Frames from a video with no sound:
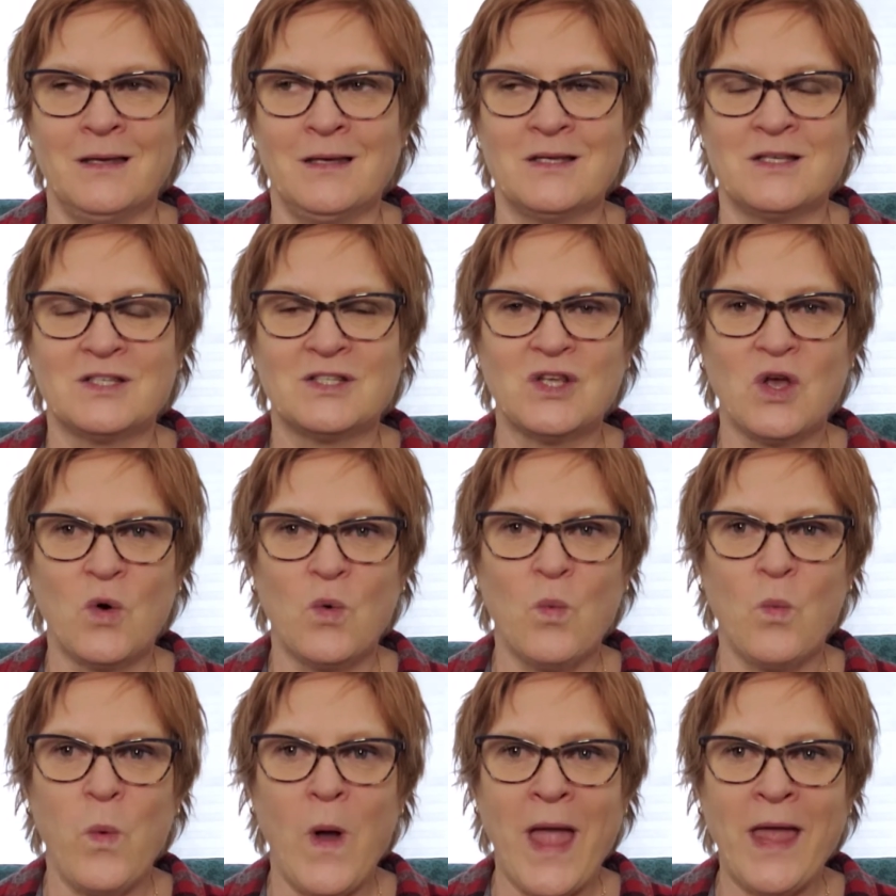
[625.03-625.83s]
So
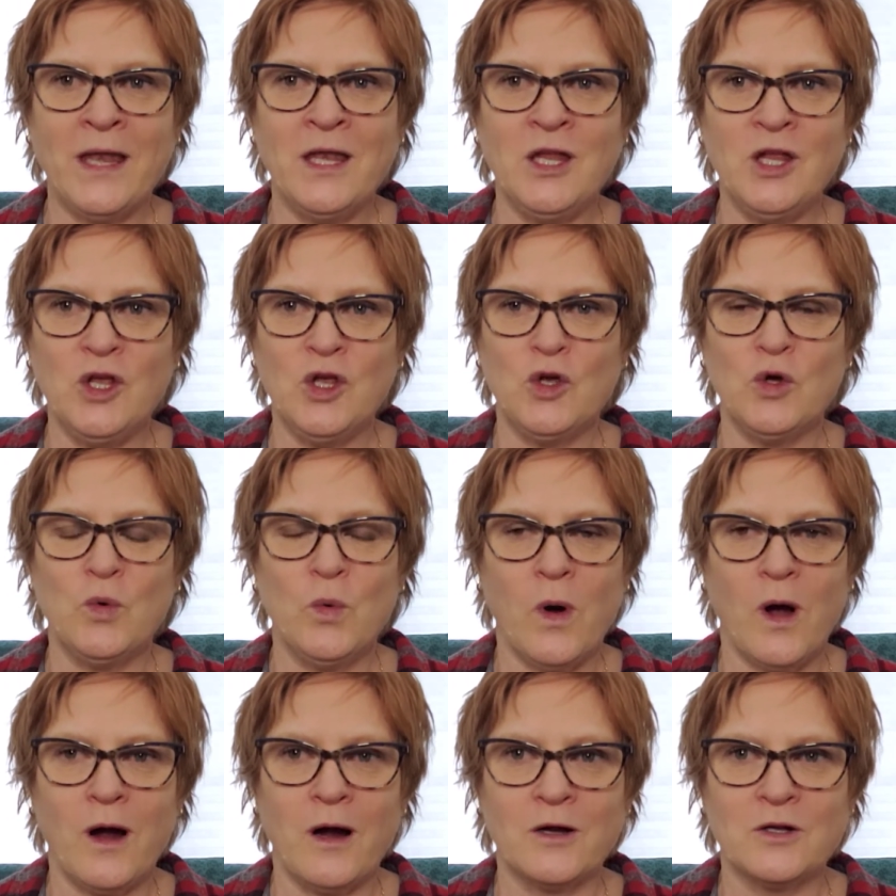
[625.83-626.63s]
when
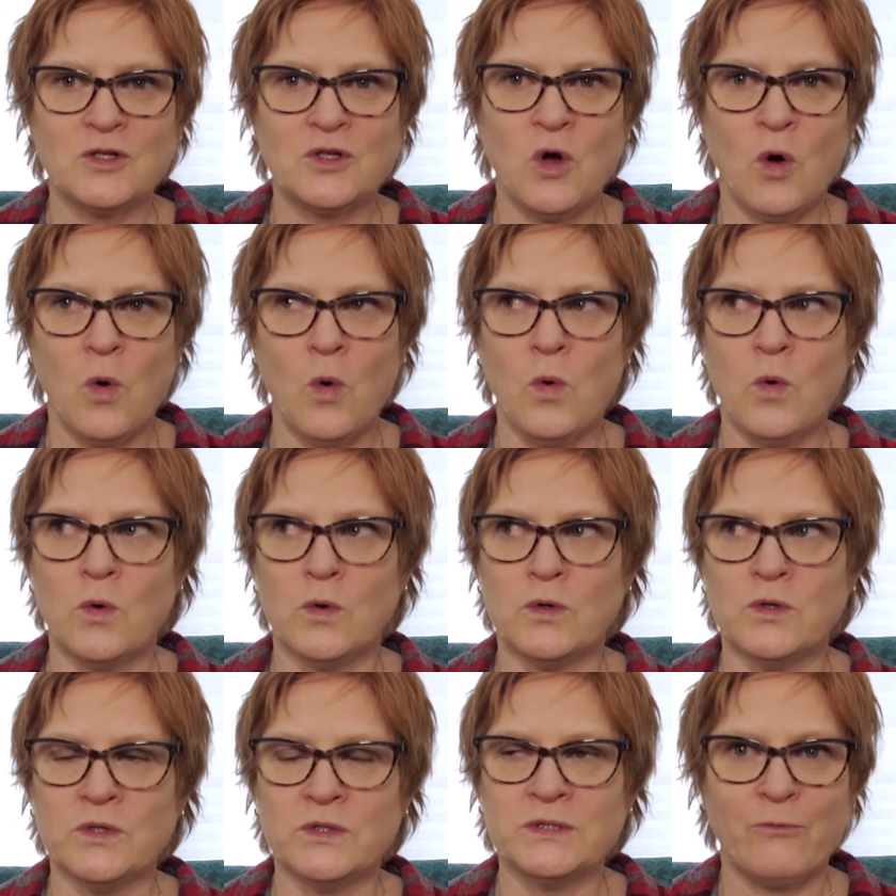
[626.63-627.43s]
you are
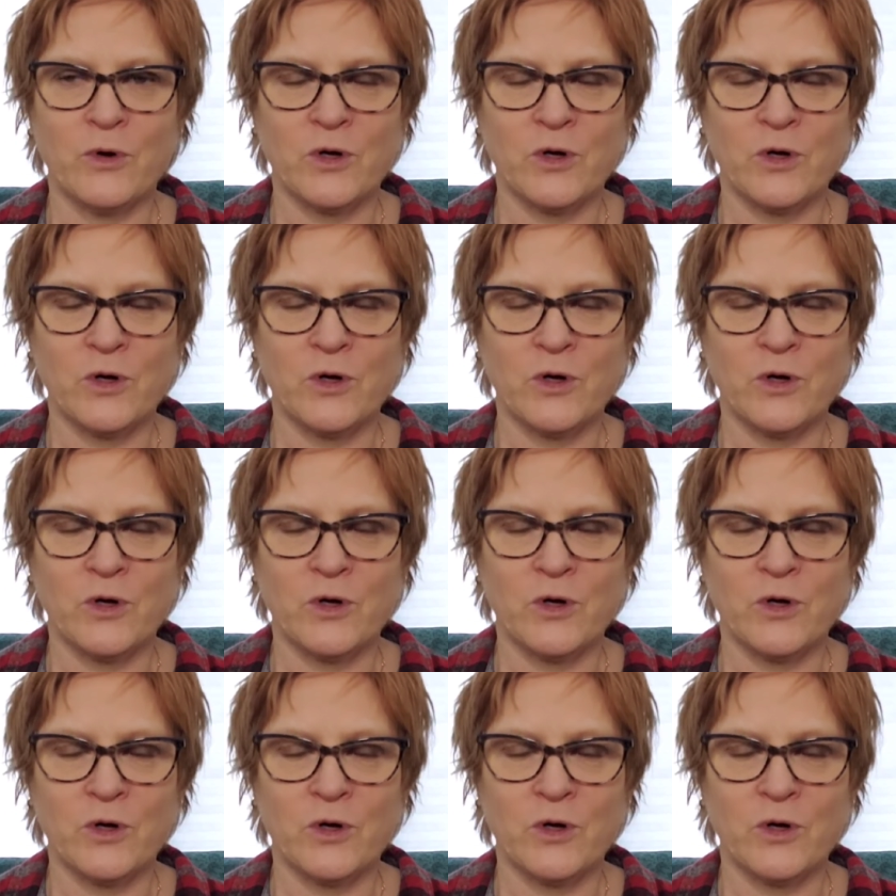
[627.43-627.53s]
told,